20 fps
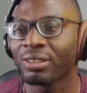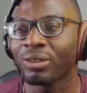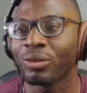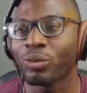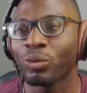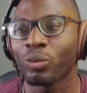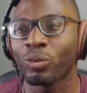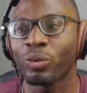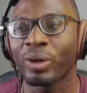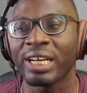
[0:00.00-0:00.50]

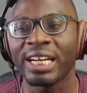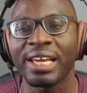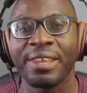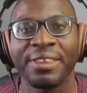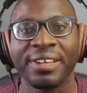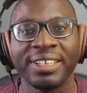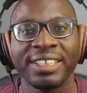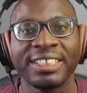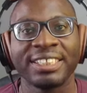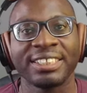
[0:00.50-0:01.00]
While I
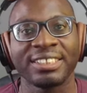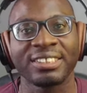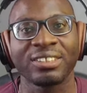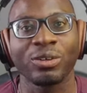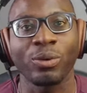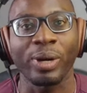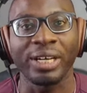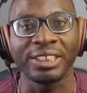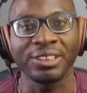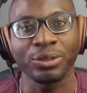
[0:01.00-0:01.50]
think this is
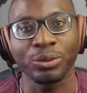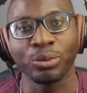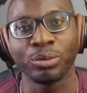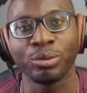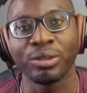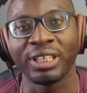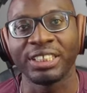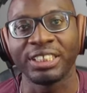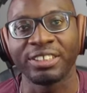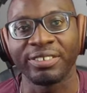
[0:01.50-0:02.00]
quite cool
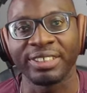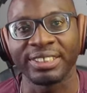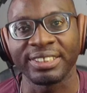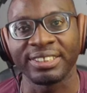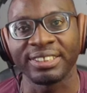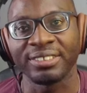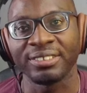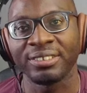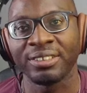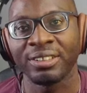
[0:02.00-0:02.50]
and
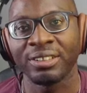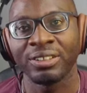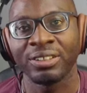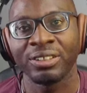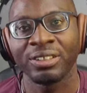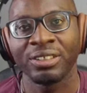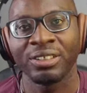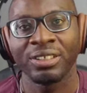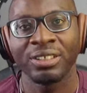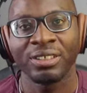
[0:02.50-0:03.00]
interesting,
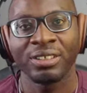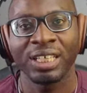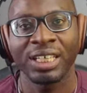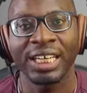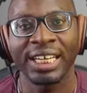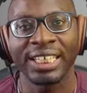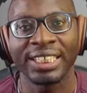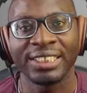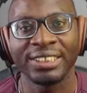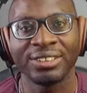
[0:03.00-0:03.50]

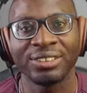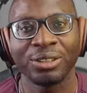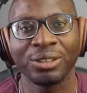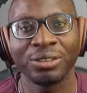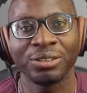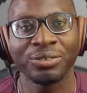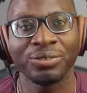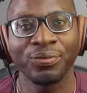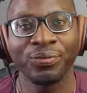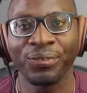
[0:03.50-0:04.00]
I
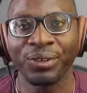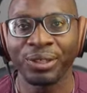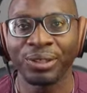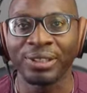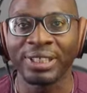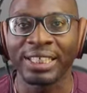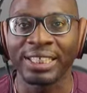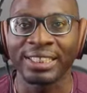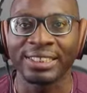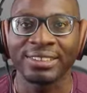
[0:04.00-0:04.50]
don't feel
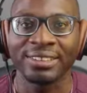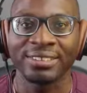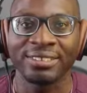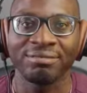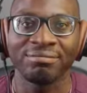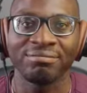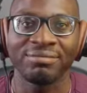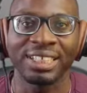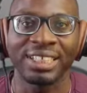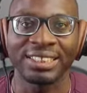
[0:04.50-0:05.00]
that
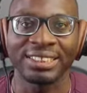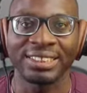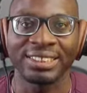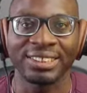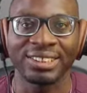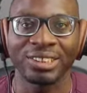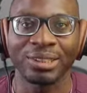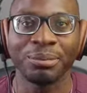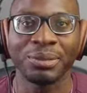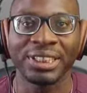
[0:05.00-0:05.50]
that is
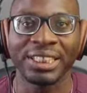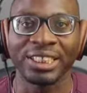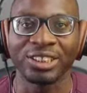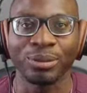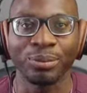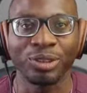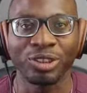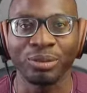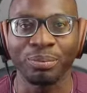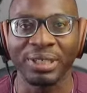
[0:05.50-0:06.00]
something that's
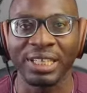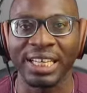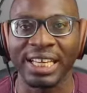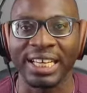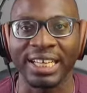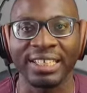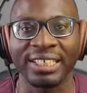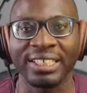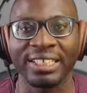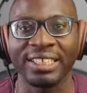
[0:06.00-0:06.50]
supposed to be
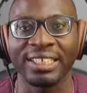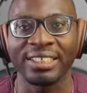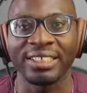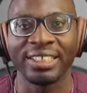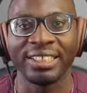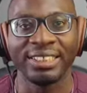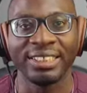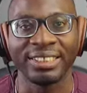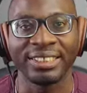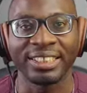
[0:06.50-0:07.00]
like a
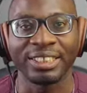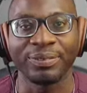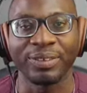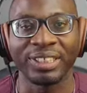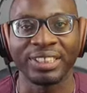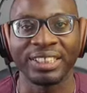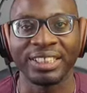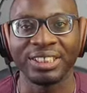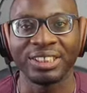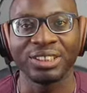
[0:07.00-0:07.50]

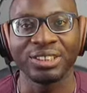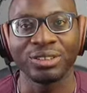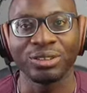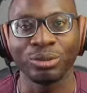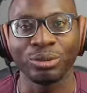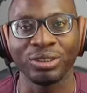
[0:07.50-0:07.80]
disadvantage to